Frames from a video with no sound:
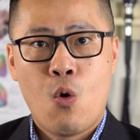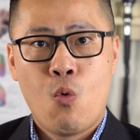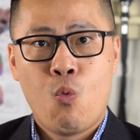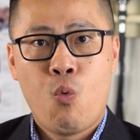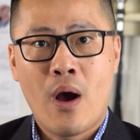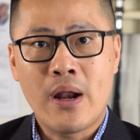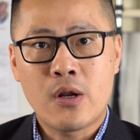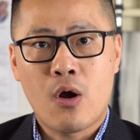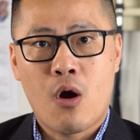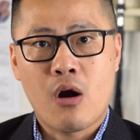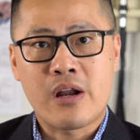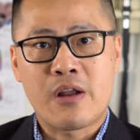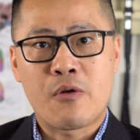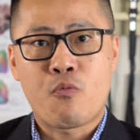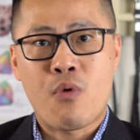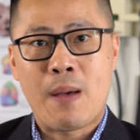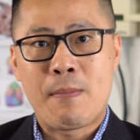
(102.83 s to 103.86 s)
What are
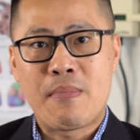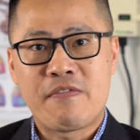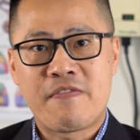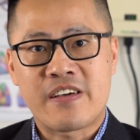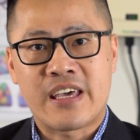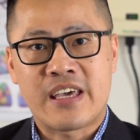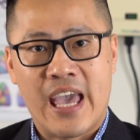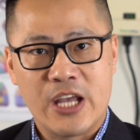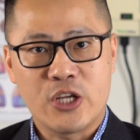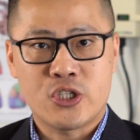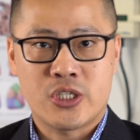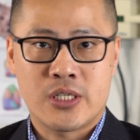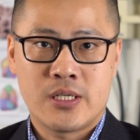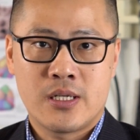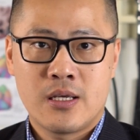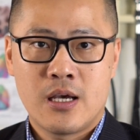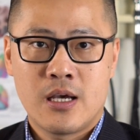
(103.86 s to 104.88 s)
the
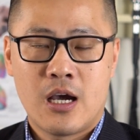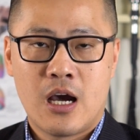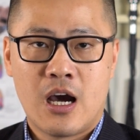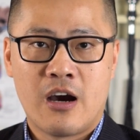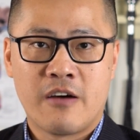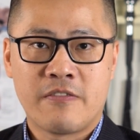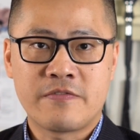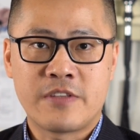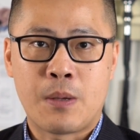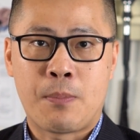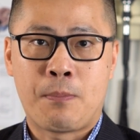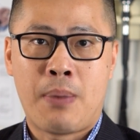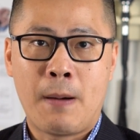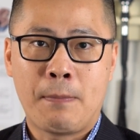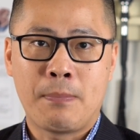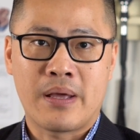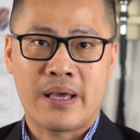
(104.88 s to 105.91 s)
ramifications of the
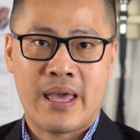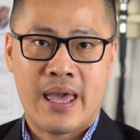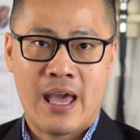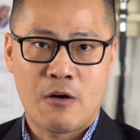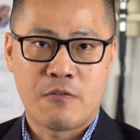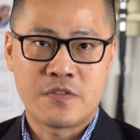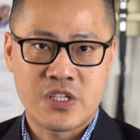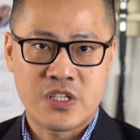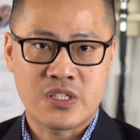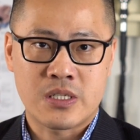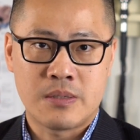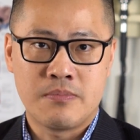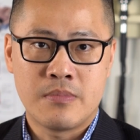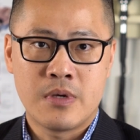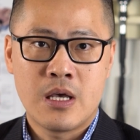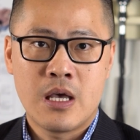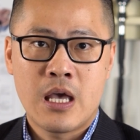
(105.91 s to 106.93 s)
public health
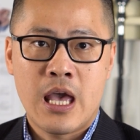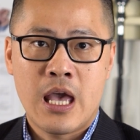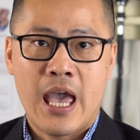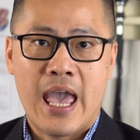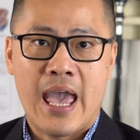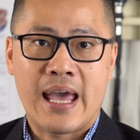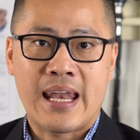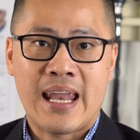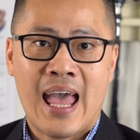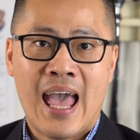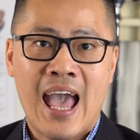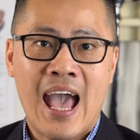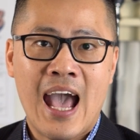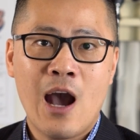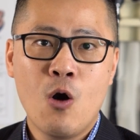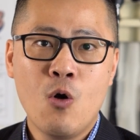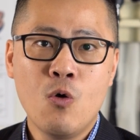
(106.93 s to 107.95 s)
system, and
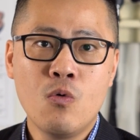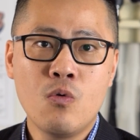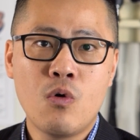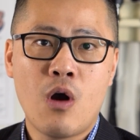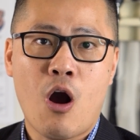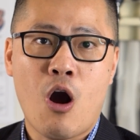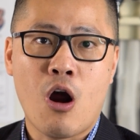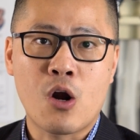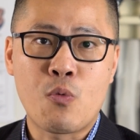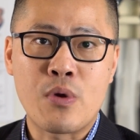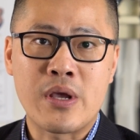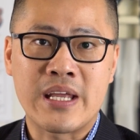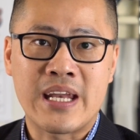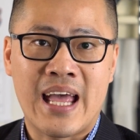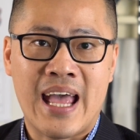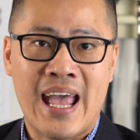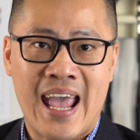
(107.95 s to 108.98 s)
how are we
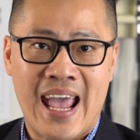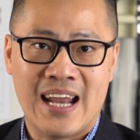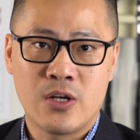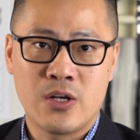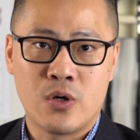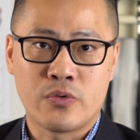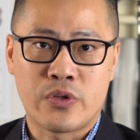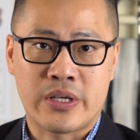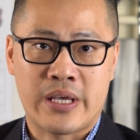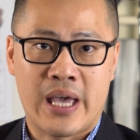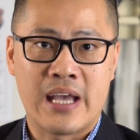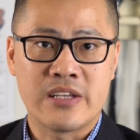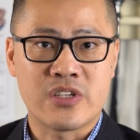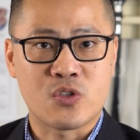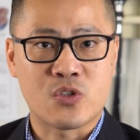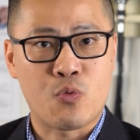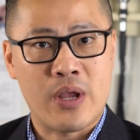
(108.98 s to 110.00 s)
going to handle the
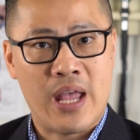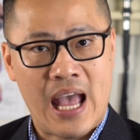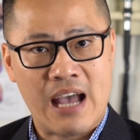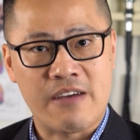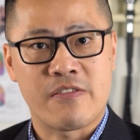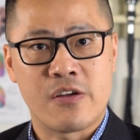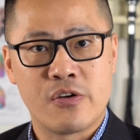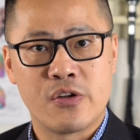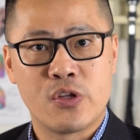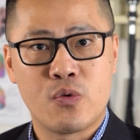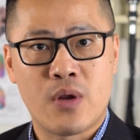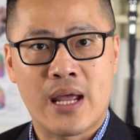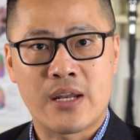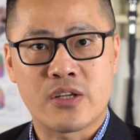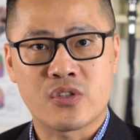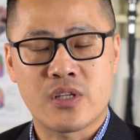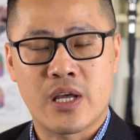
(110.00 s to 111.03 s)
cases we have here in the
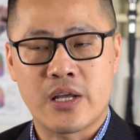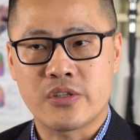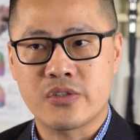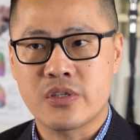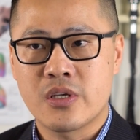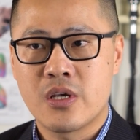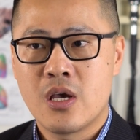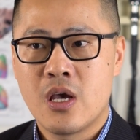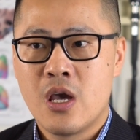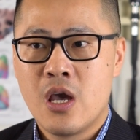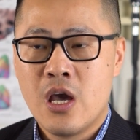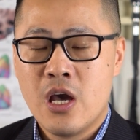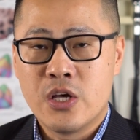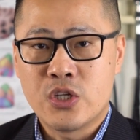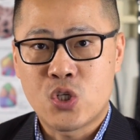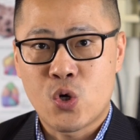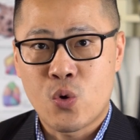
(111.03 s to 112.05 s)
United States?
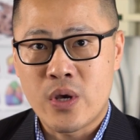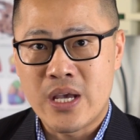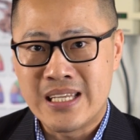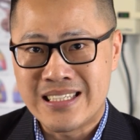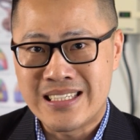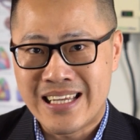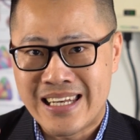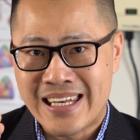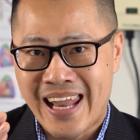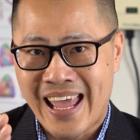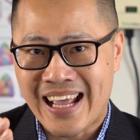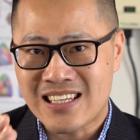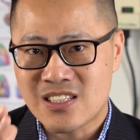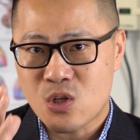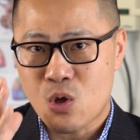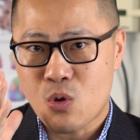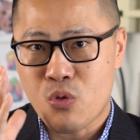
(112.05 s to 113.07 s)
So in the
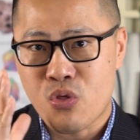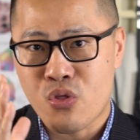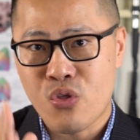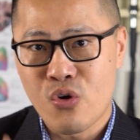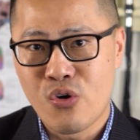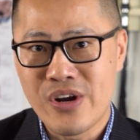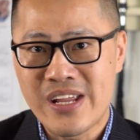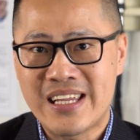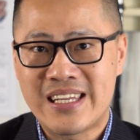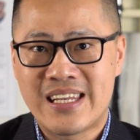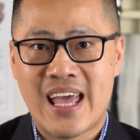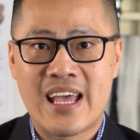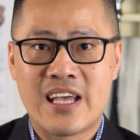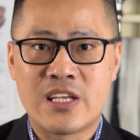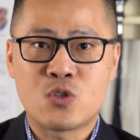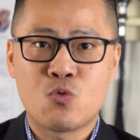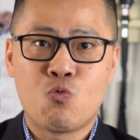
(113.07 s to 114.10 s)
next 30
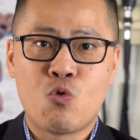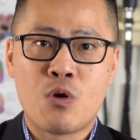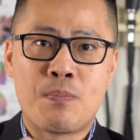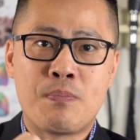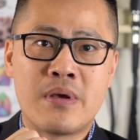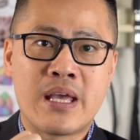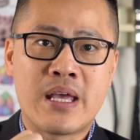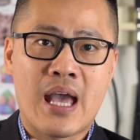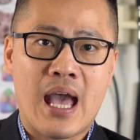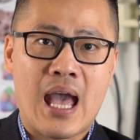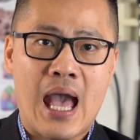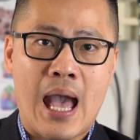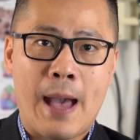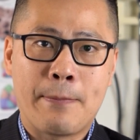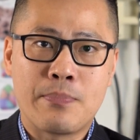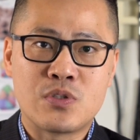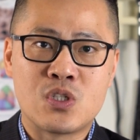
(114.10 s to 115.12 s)
days would be
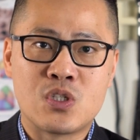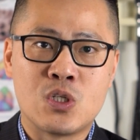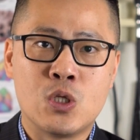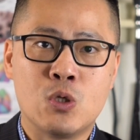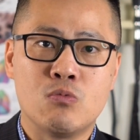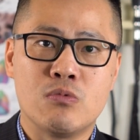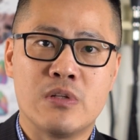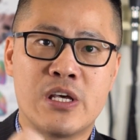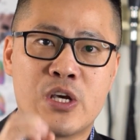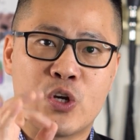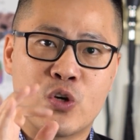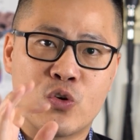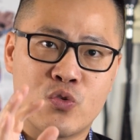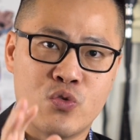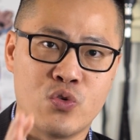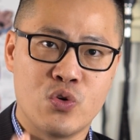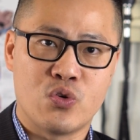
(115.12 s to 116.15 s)
absolutely
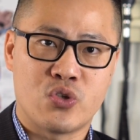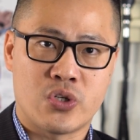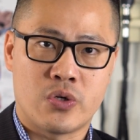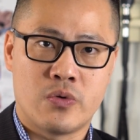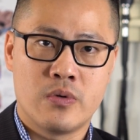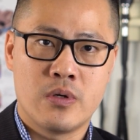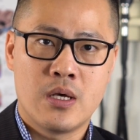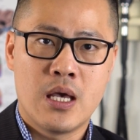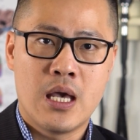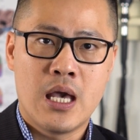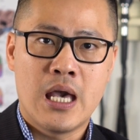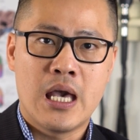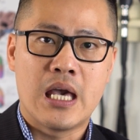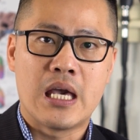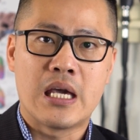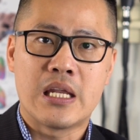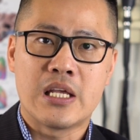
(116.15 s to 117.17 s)
crucial.
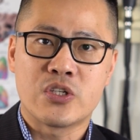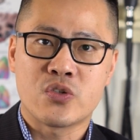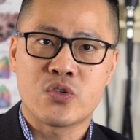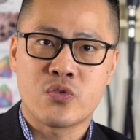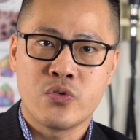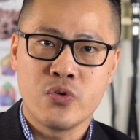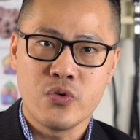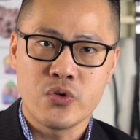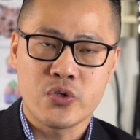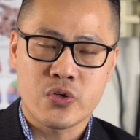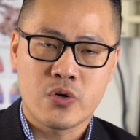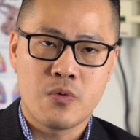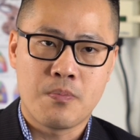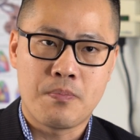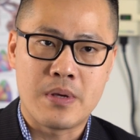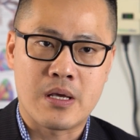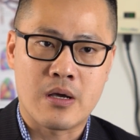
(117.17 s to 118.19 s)
It is
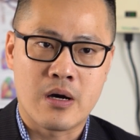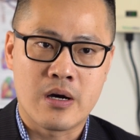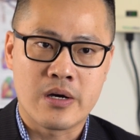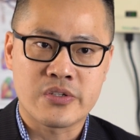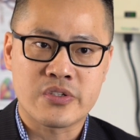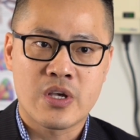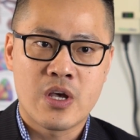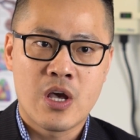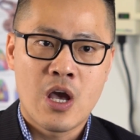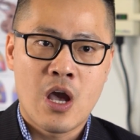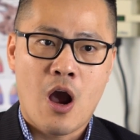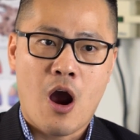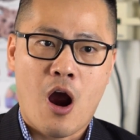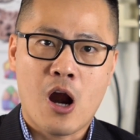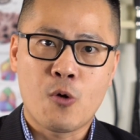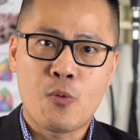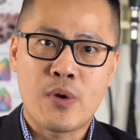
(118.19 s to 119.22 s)
crucial because
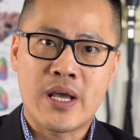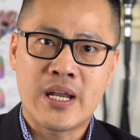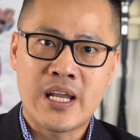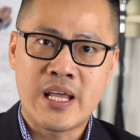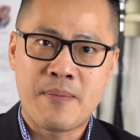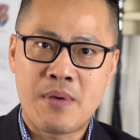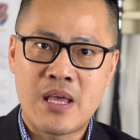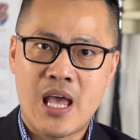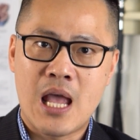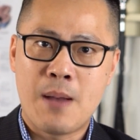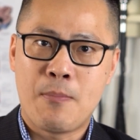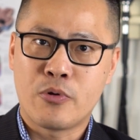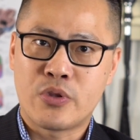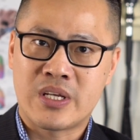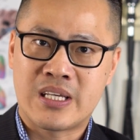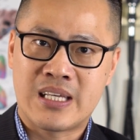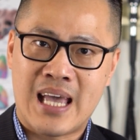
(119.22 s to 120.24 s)
are we going to be
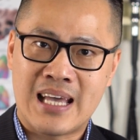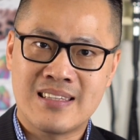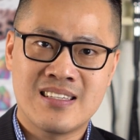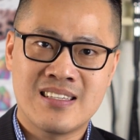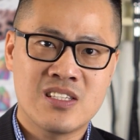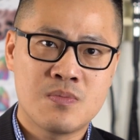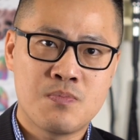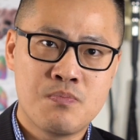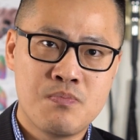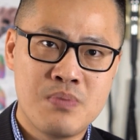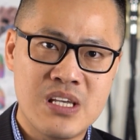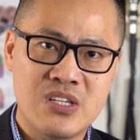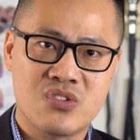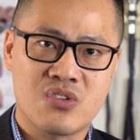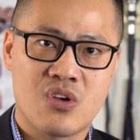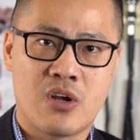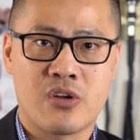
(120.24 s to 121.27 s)
able to get this
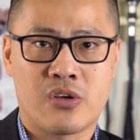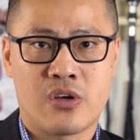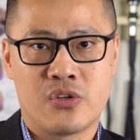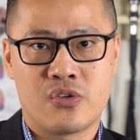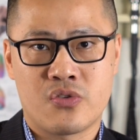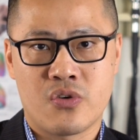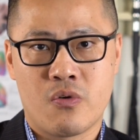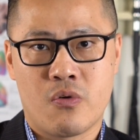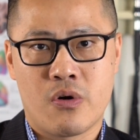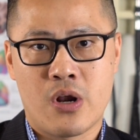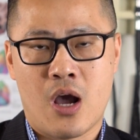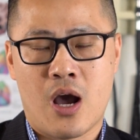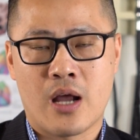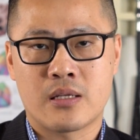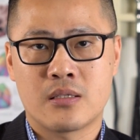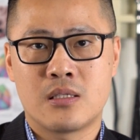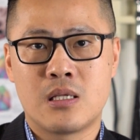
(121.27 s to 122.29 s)
beast under control or
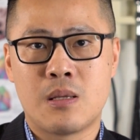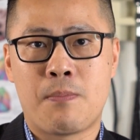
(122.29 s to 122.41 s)
not